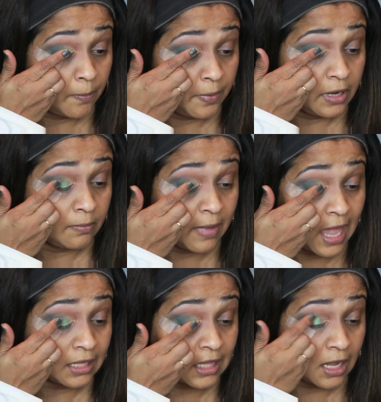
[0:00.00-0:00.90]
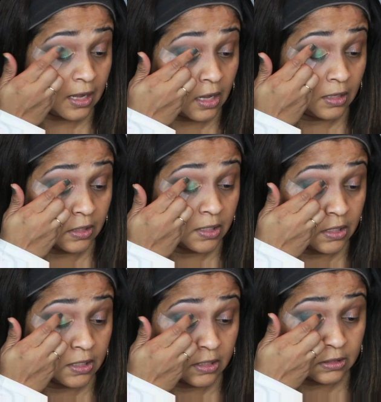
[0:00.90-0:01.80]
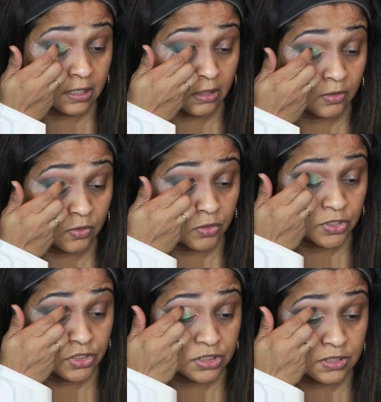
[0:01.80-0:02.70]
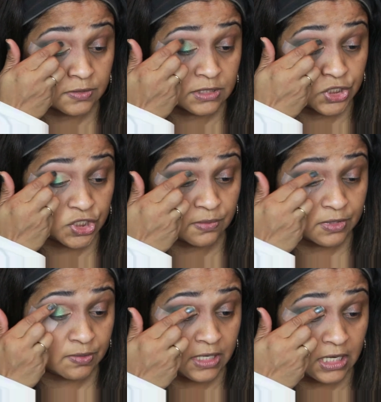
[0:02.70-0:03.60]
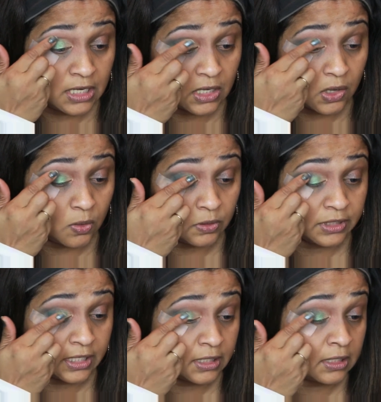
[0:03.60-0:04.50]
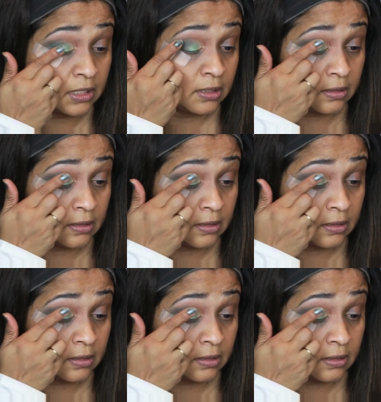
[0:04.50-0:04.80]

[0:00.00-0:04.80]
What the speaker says: bring back that color, that gorgeous shimmery golden